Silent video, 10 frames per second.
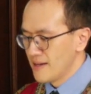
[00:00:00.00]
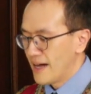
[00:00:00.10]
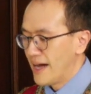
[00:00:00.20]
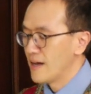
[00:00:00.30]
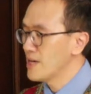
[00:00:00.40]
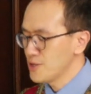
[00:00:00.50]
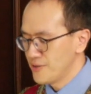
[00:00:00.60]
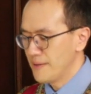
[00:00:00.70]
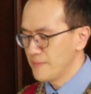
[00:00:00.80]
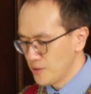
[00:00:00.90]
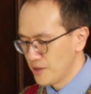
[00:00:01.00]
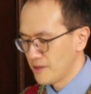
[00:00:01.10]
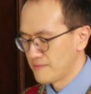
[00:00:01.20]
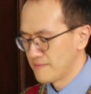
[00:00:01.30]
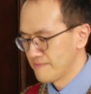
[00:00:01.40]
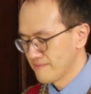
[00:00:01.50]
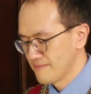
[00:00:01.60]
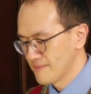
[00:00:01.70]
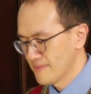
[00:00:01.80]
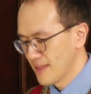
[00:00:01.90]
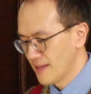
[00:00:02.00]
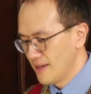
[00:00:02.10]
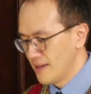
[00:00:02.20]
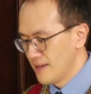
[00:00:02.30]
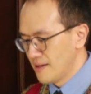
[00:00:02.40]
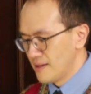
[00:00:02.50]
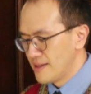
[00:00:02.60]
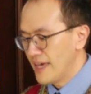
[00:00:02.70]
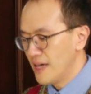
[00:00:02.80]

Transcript: I watch them grow. They